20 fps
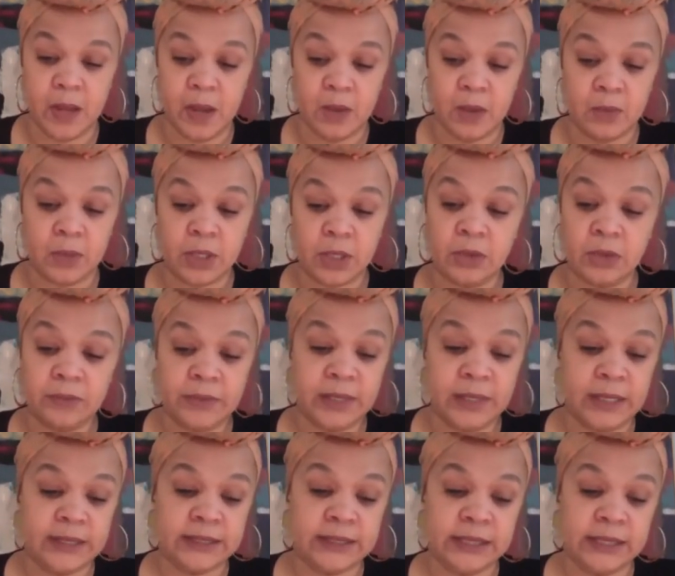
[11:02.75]
What COVID
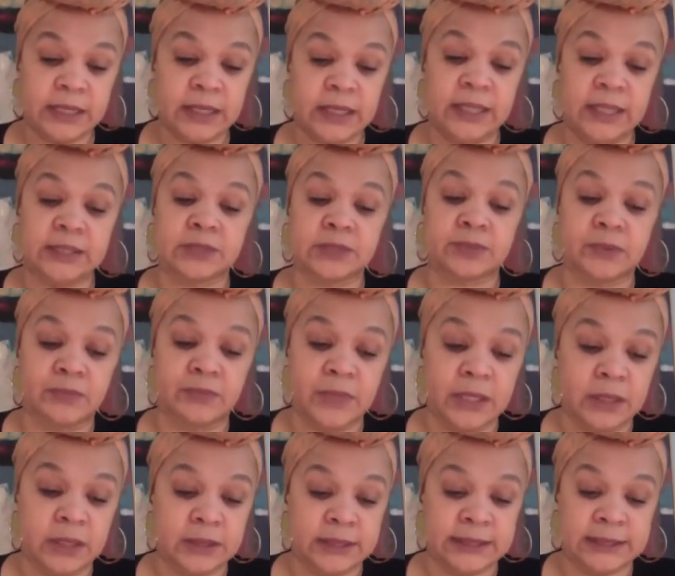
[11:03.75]
19 has
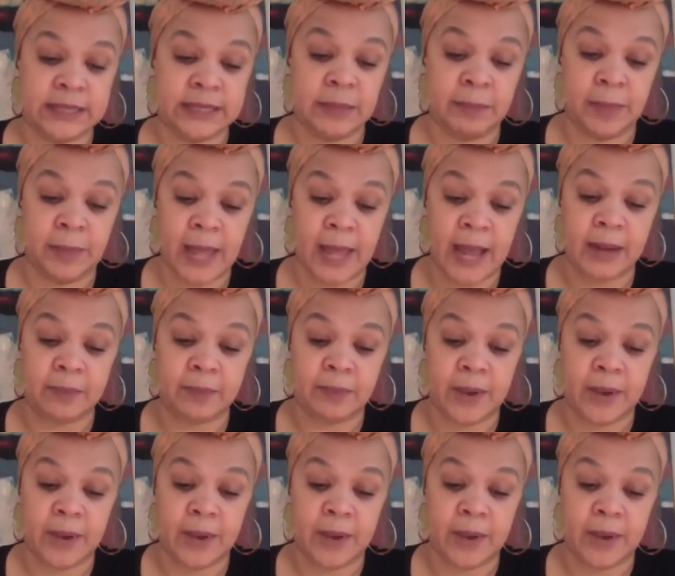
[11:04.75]
revealed is that Black,